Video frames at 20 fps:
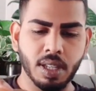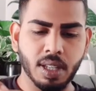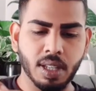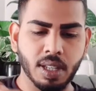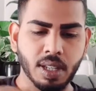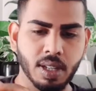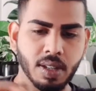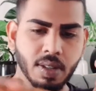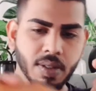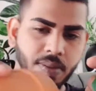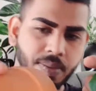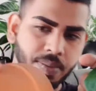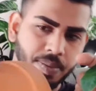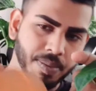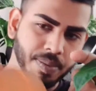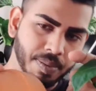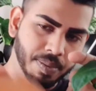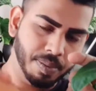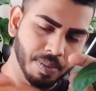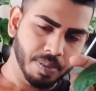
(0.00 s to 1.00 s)
Now,
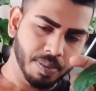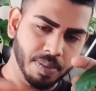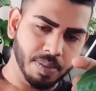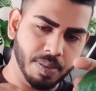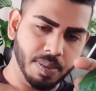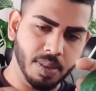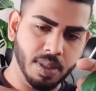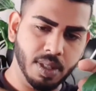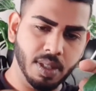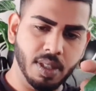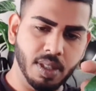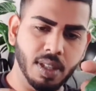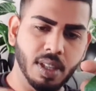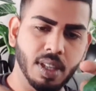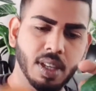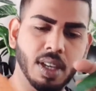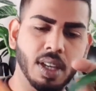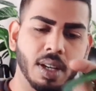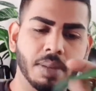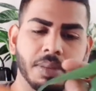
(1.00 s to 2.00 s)

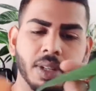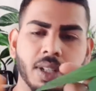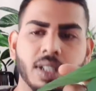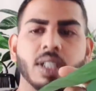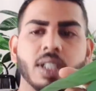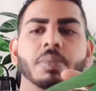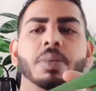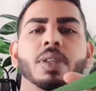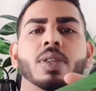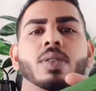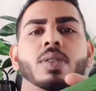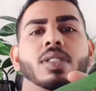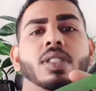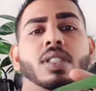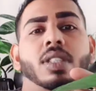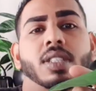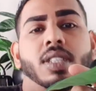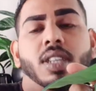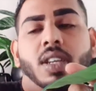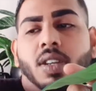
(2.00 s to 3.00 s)
I'm not going to be using
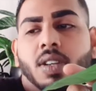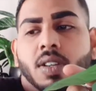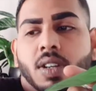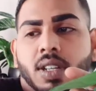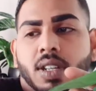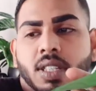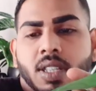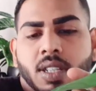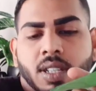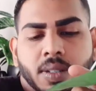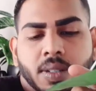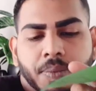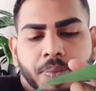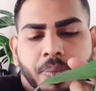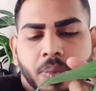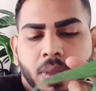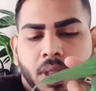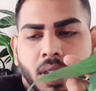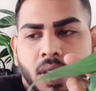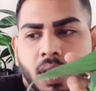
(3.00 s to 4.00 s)
the terracotta,
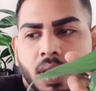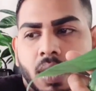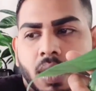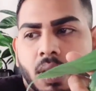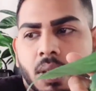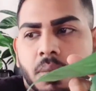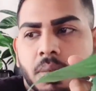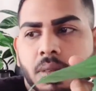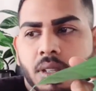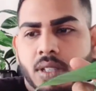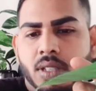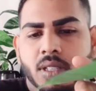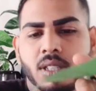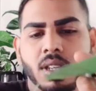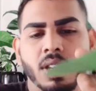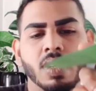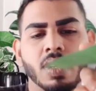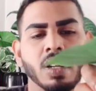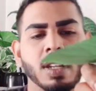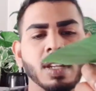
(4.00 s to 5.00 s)
because
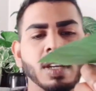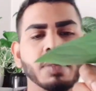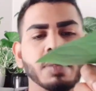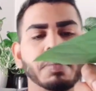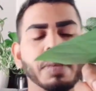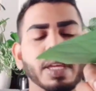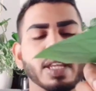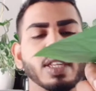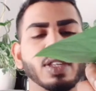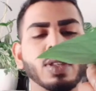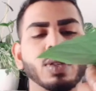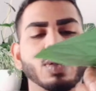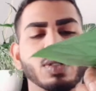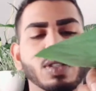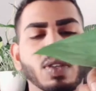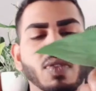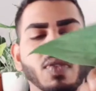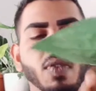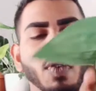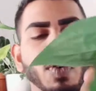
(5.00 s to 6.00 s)
terracotta I mainly use
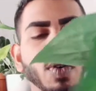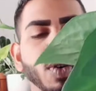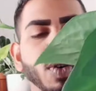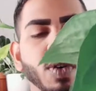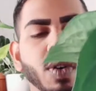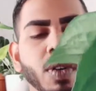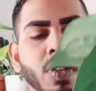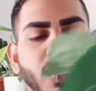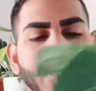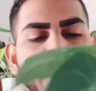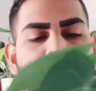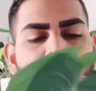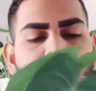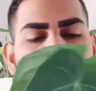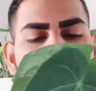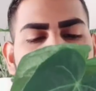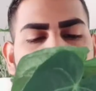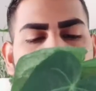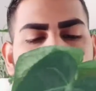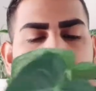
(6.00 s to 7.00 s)
it for
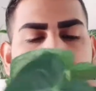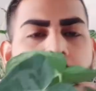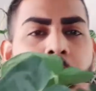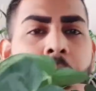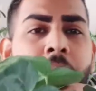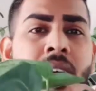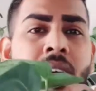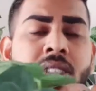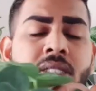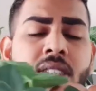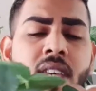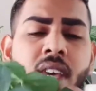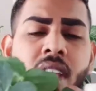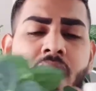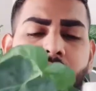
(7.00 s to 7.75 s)
rehabbing some of my plants.